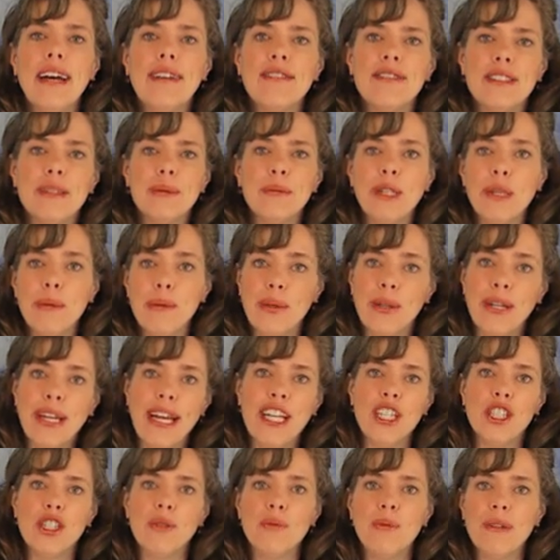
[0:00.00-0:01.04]
some
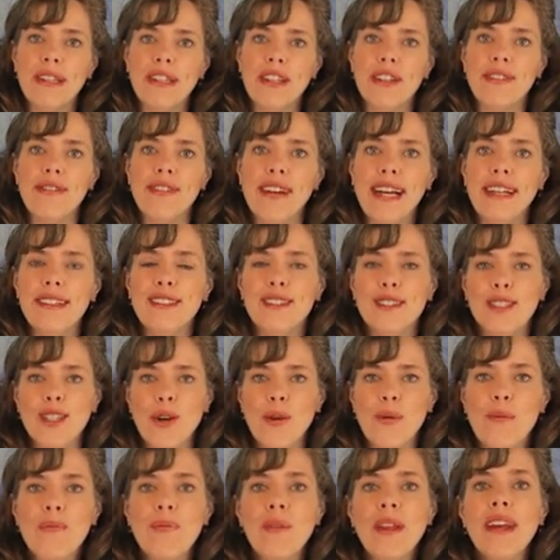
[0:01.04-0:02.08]
communication with your vet.
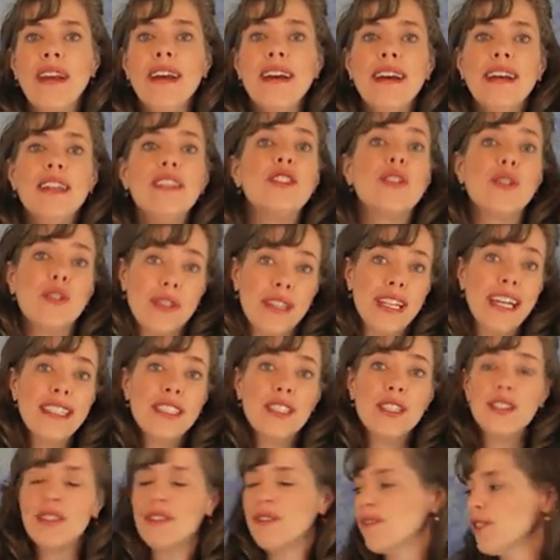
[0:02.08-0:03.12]
So
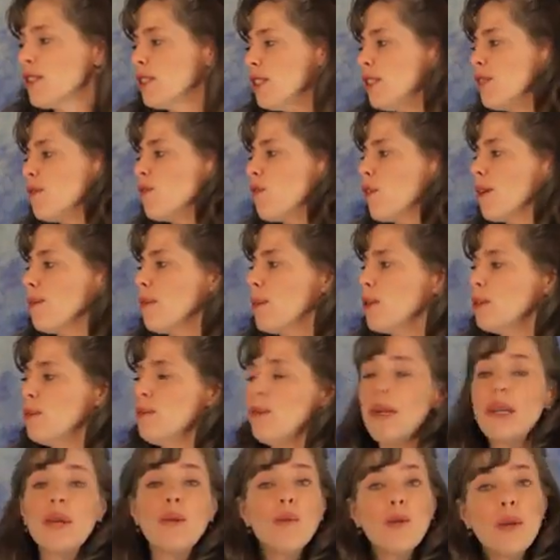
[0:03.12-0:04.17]
that's first and foremost,
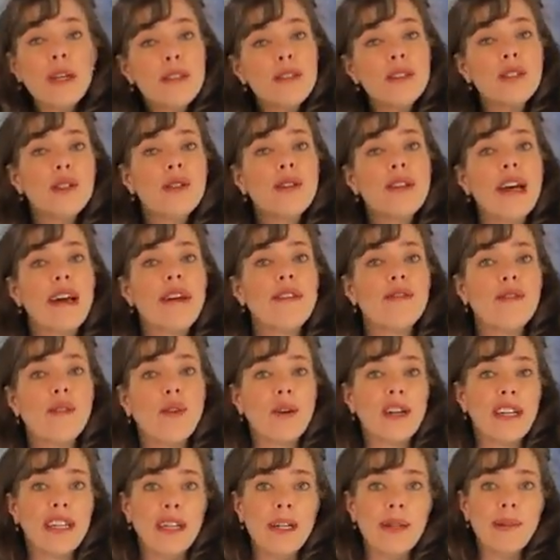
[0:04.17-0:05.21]
but we'll do that
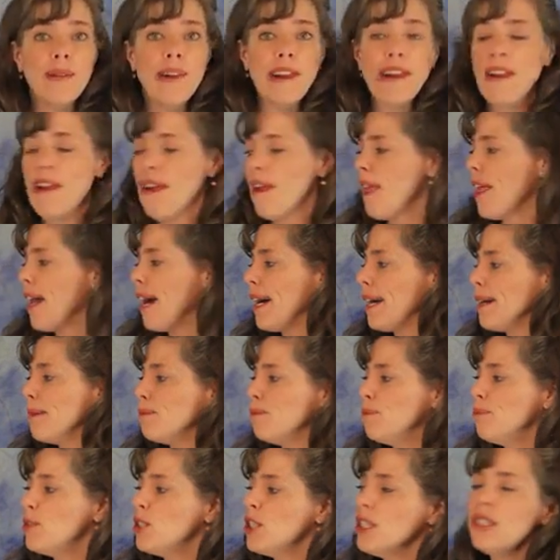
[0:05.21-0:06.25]
for you,
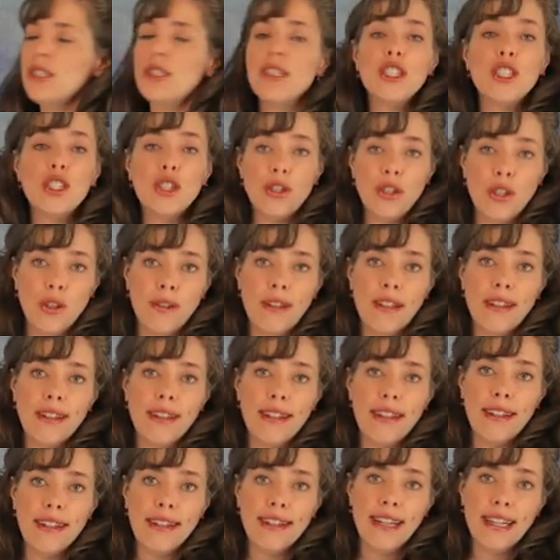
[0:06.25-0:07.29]
just so that you know
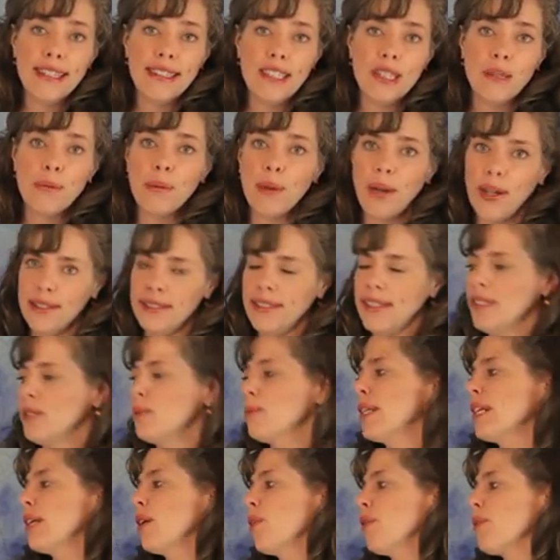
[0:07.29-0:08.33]
that's the process
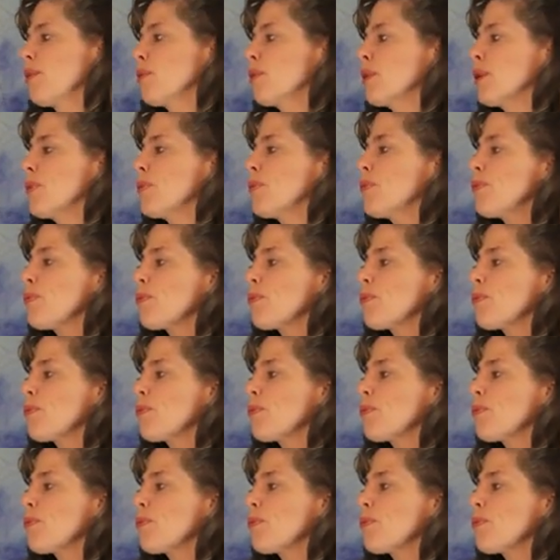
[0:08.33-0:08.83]
we go through.